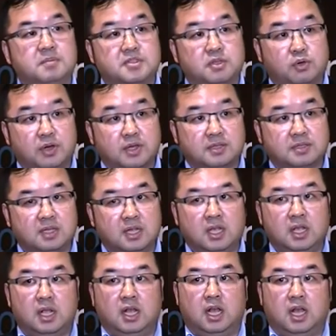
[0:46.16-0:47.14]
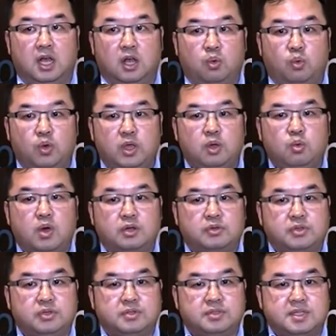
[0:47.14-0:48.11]
series. Uh, we want
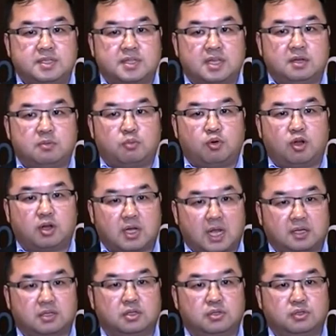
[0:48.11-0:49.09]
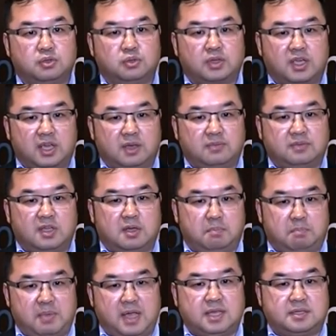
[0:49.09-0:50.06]
to use this kind of product to give the
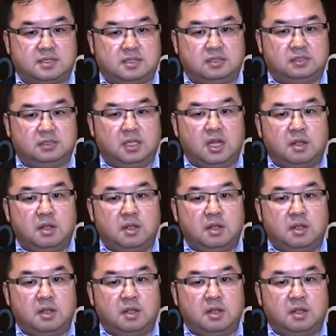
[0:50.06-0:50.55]
best uh,